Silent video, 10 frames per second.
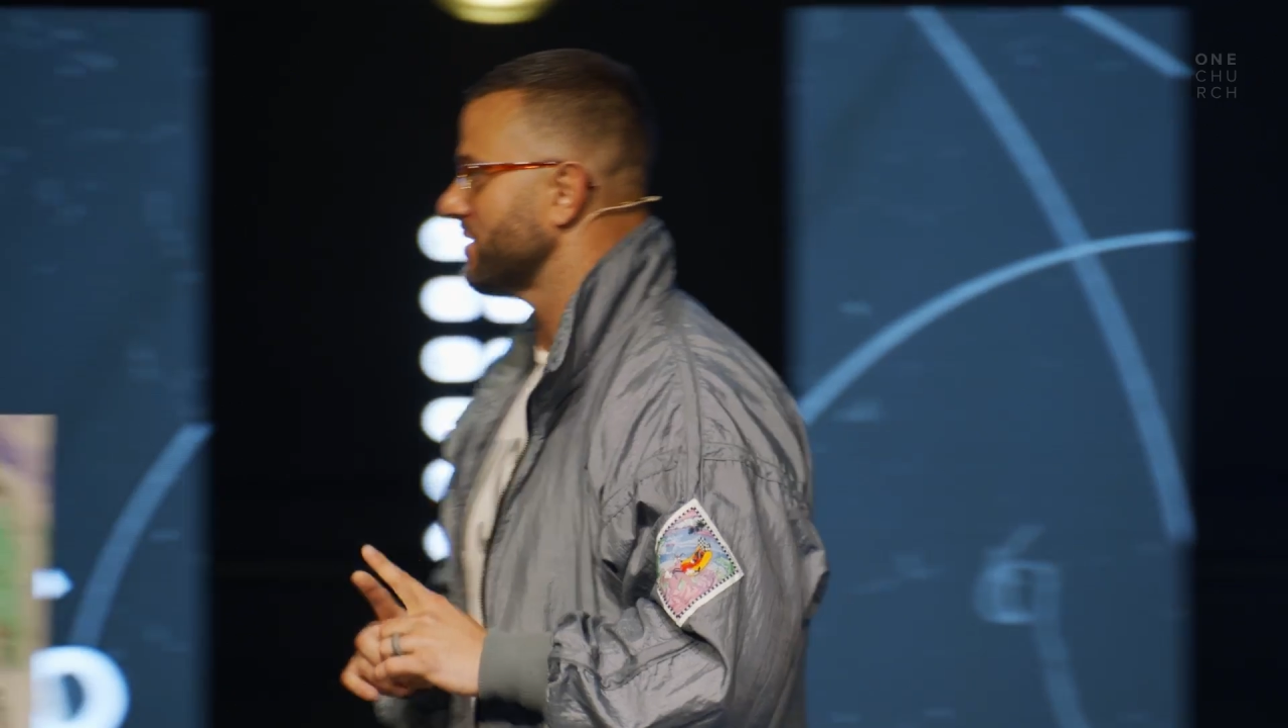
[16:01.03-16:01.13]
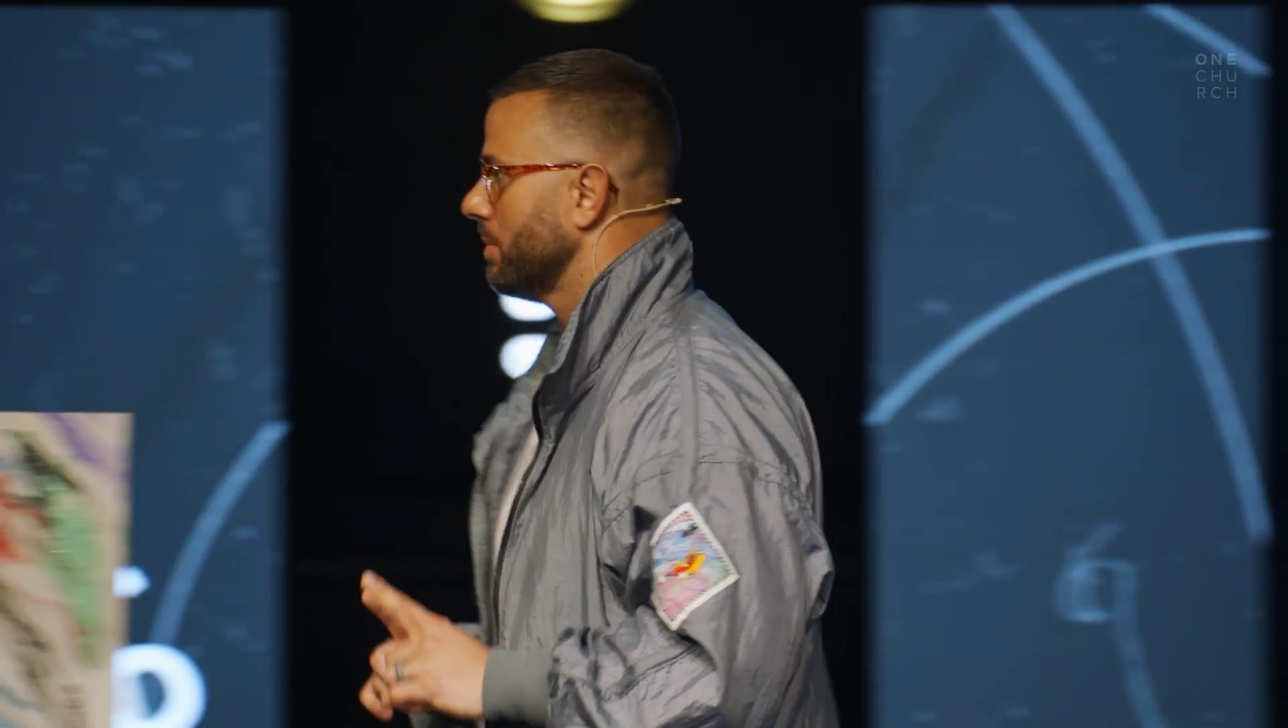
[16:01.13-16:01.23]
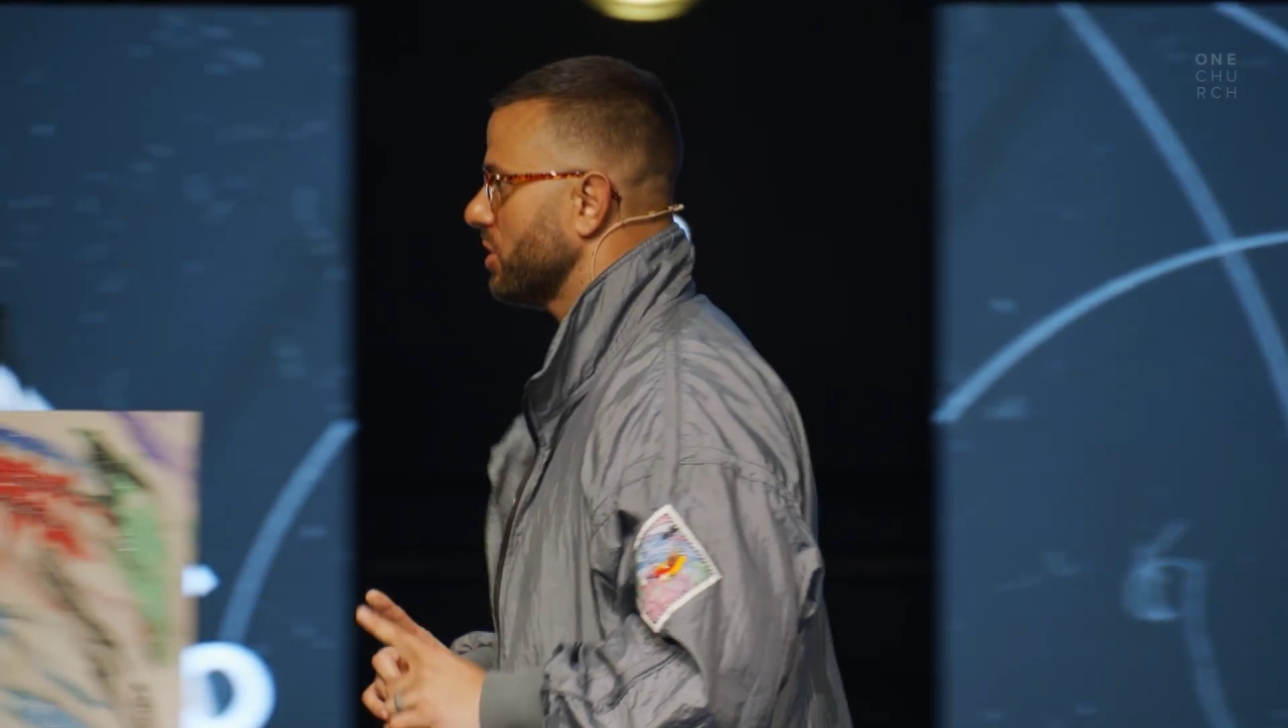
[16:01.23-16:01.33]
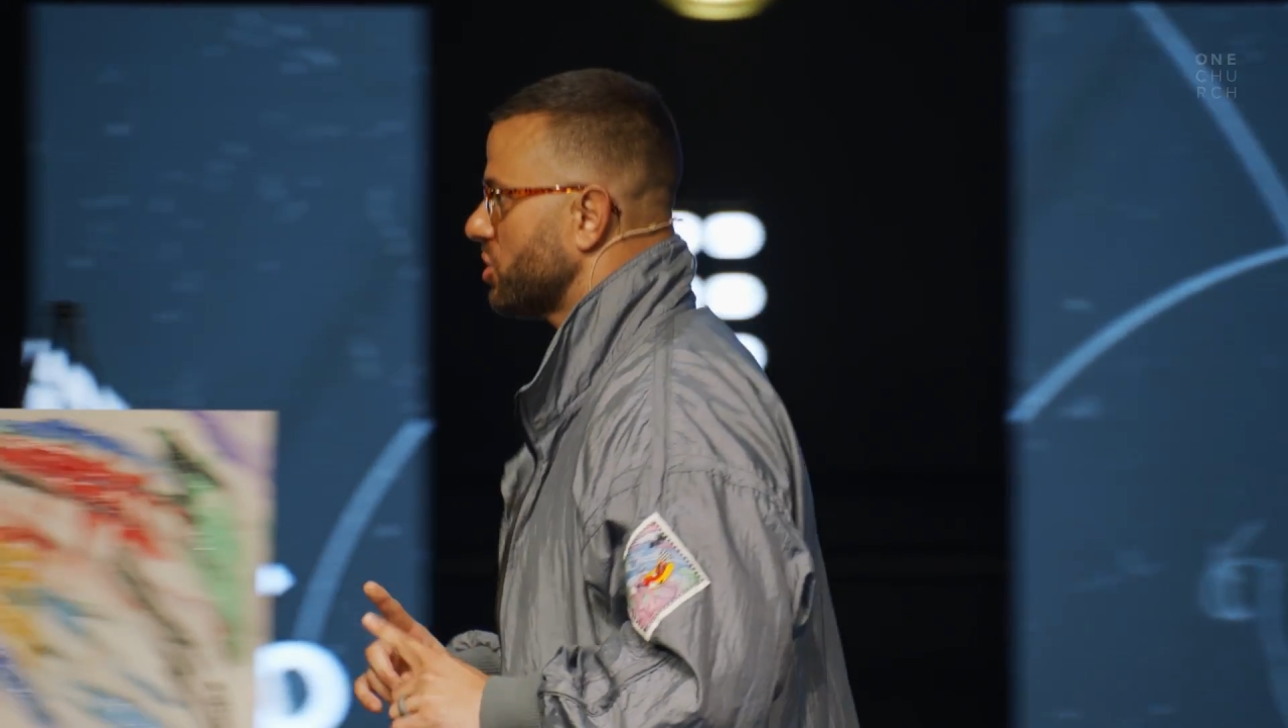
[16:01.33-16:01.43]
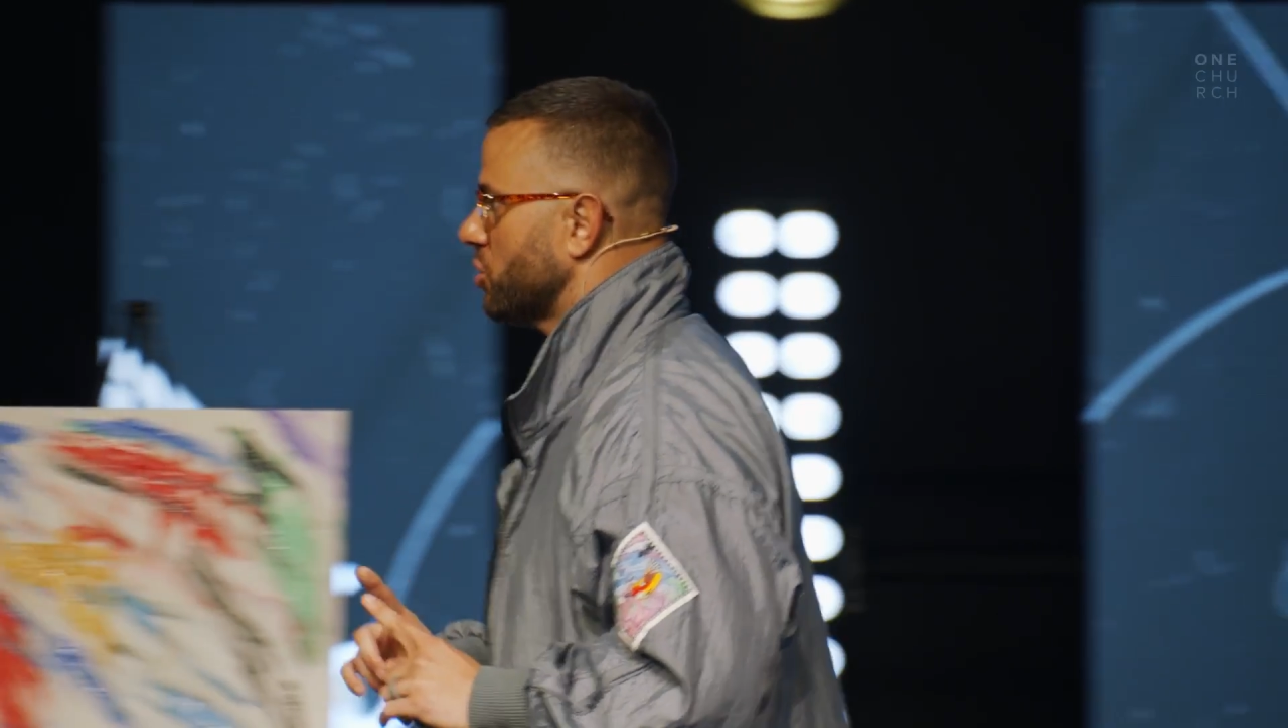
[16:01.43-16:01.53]
is
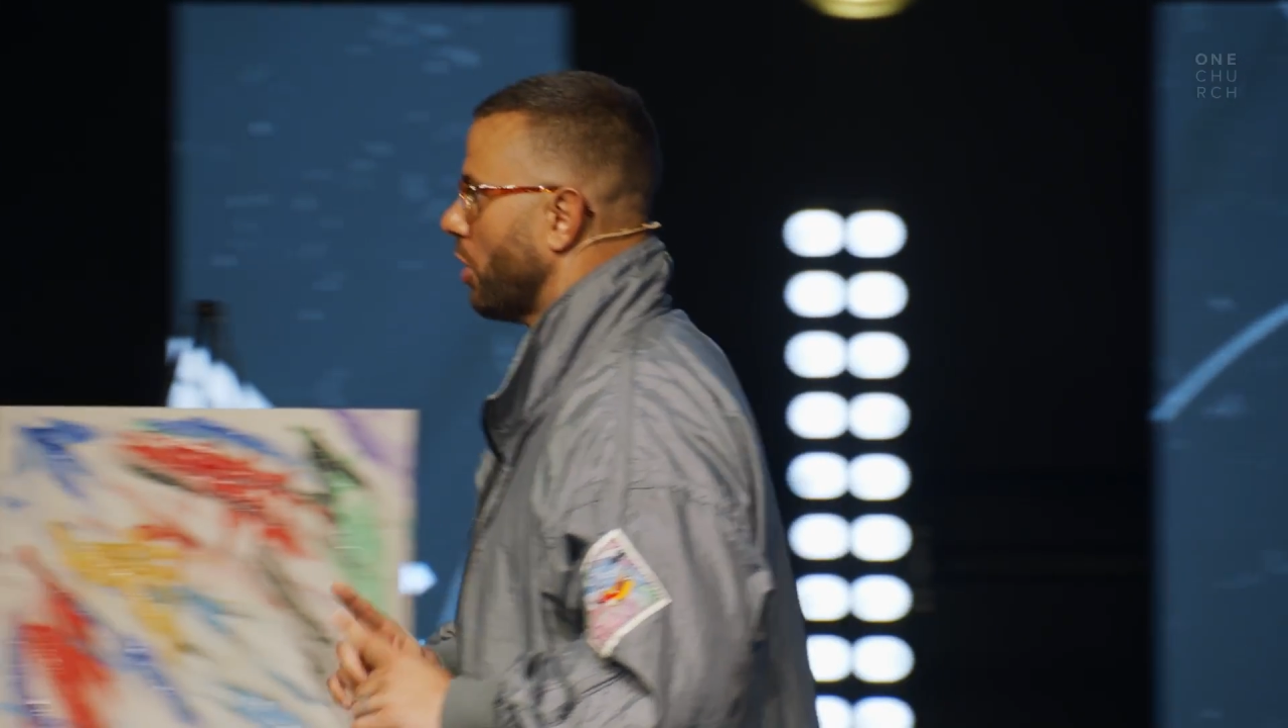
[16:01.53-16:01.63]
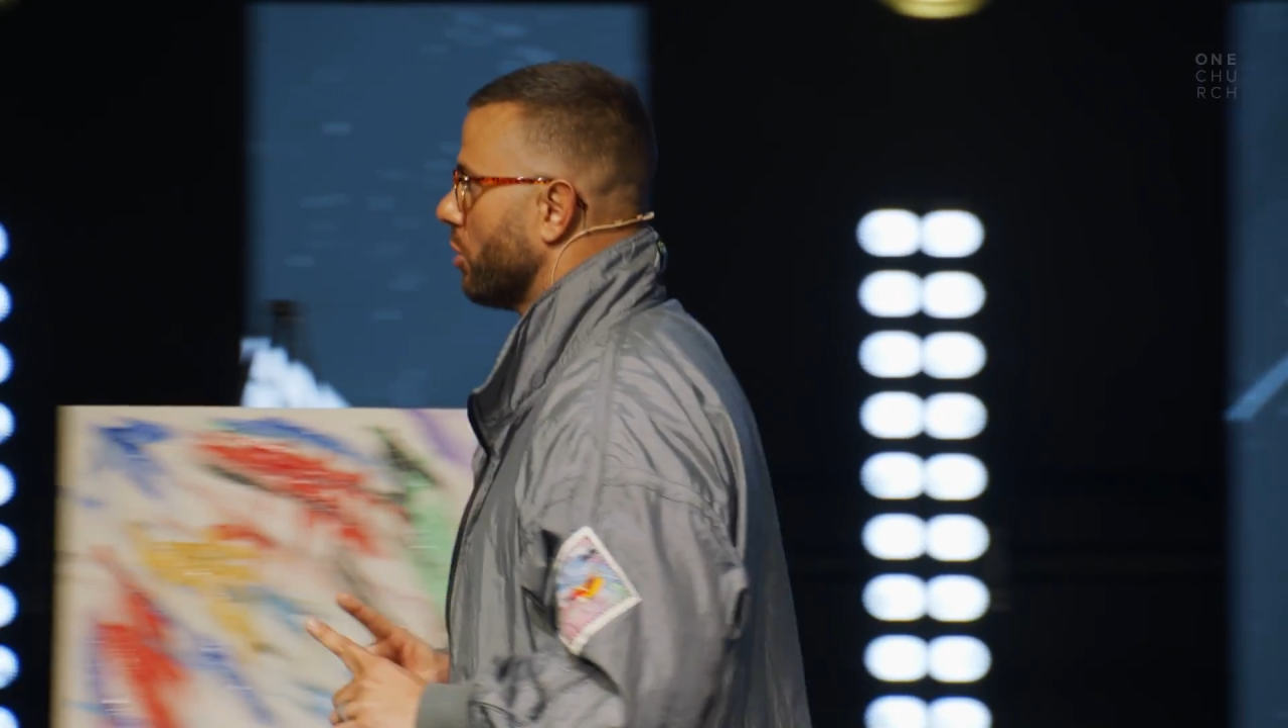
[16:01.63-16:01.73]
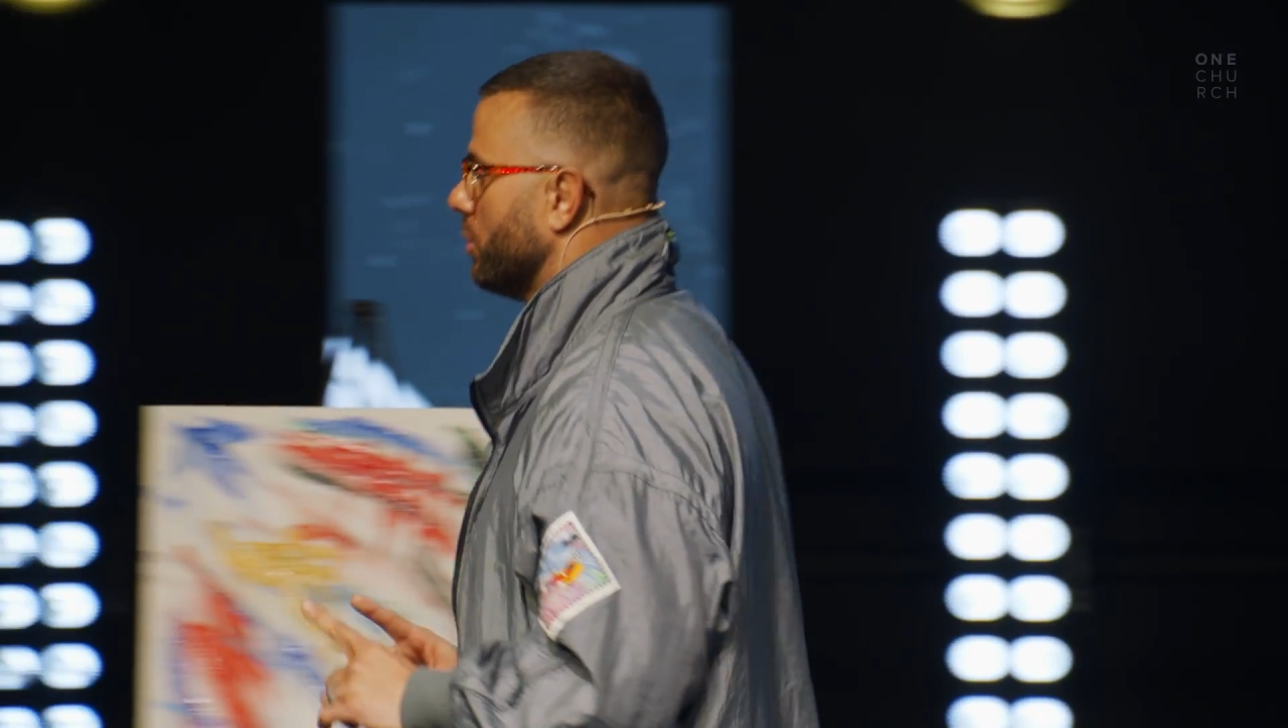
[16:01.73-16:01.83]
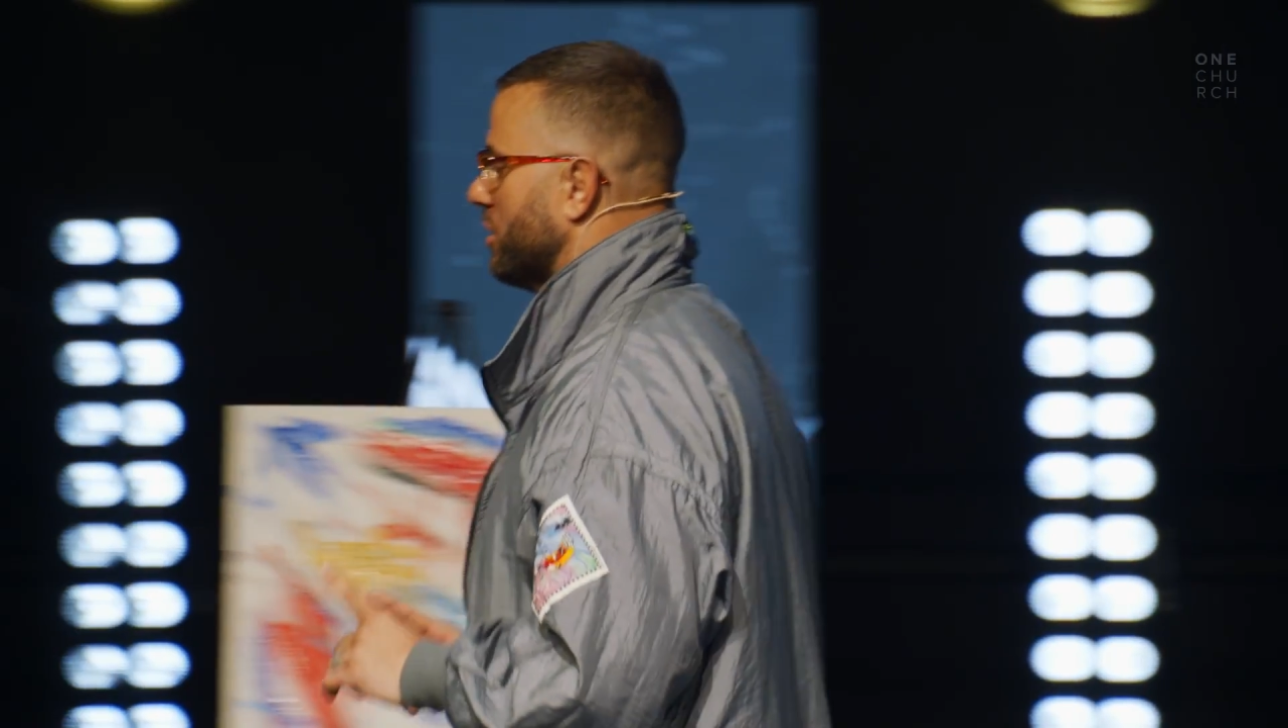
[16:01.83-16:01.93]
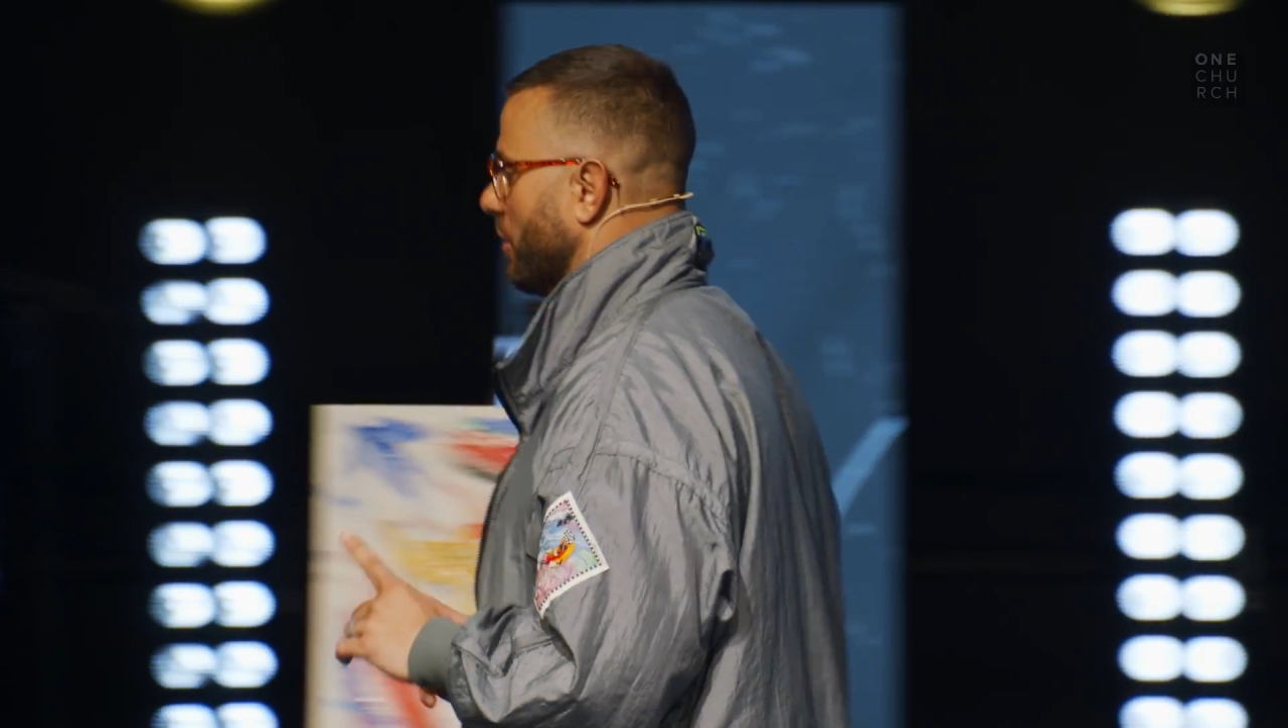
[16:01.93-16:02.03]
I'm gonna start with